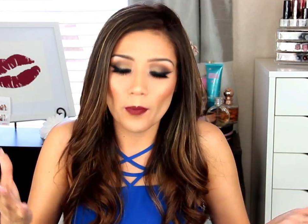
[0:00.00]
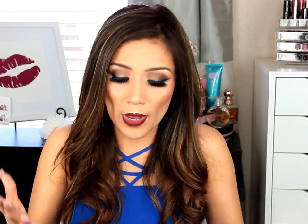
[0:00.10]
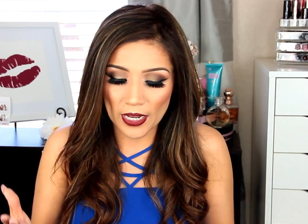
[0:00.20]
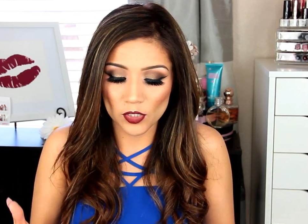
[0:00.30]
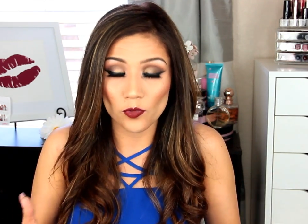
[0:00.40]
the
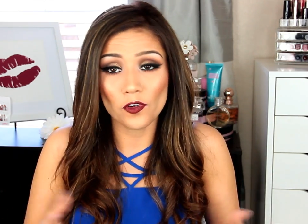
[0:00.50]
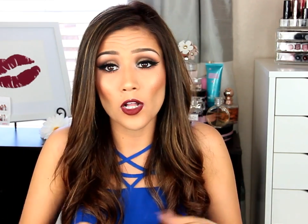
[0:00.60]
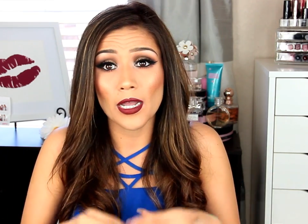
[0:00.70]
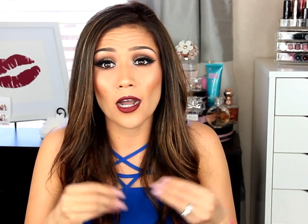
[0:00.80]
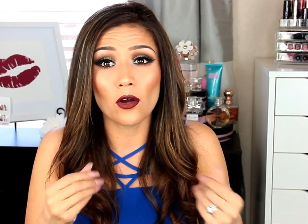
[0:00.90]
pans will
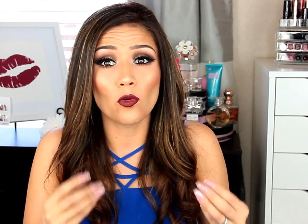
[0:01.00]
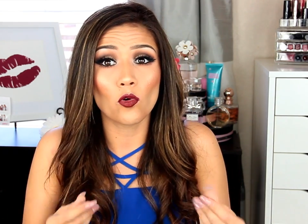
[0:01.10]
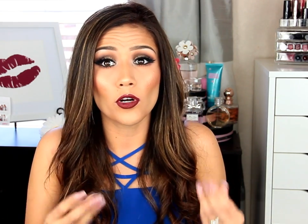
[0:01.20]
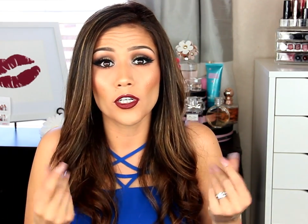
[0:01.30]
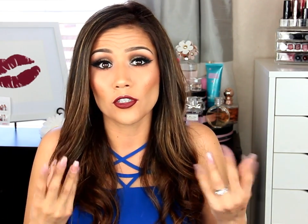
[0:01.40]
fall
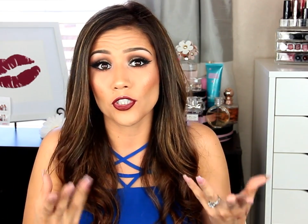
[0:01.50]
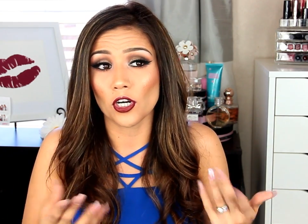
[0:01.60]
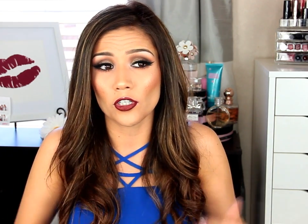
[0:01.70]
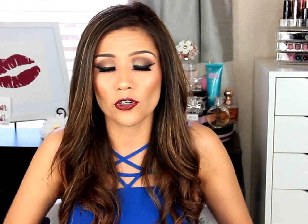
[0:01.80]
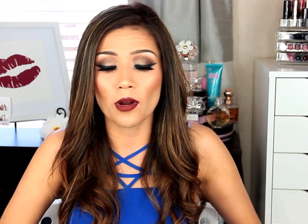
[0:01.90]
out or it'll
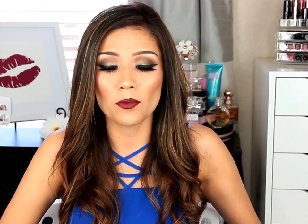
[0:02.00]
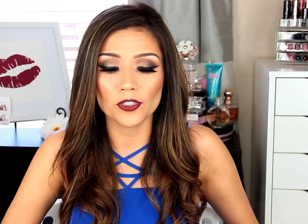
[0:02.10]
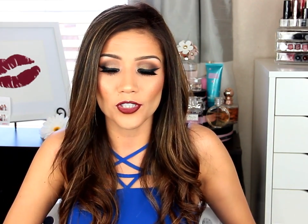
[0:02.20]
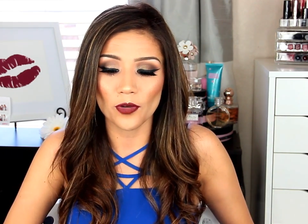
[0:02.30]
start crumble.